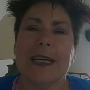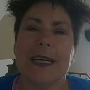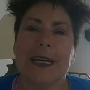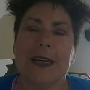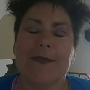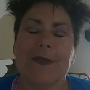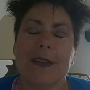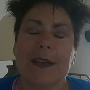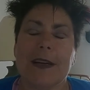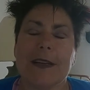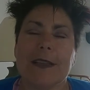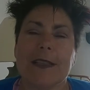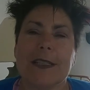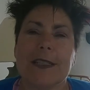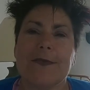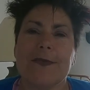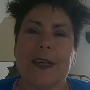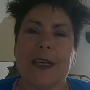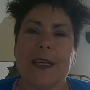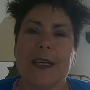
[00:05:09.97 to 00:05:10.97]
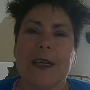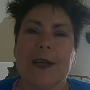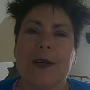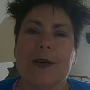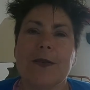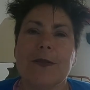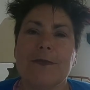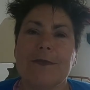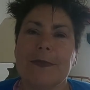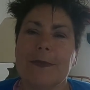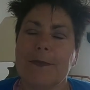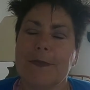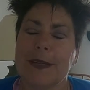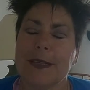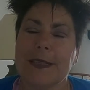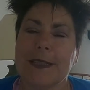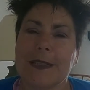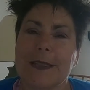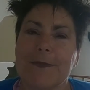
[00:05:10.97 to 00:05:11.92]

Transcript: If you like this video, please